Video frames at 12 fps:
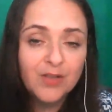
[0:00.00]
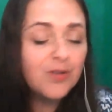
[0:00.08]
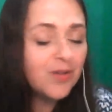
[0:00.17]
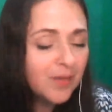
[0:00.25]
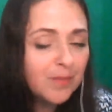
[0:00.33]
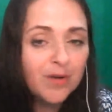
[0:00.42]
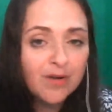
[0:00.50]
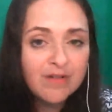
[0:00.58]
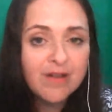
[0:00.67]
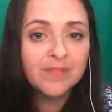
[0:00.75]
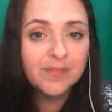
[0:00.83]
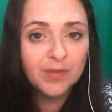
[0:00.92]
You can
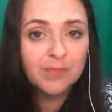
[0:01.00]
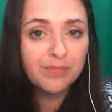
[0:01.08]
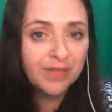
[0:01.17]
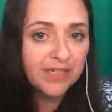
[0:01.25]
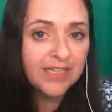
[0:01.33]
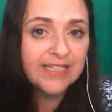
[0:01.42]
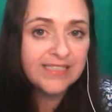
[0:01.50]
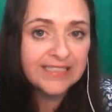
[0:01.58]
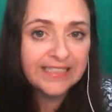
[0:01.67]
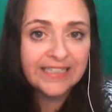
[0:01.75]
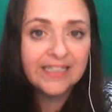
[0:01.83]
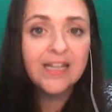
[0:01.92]
program someone pretty
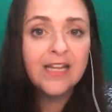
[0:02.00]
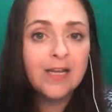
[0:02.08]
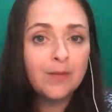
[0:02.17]
easily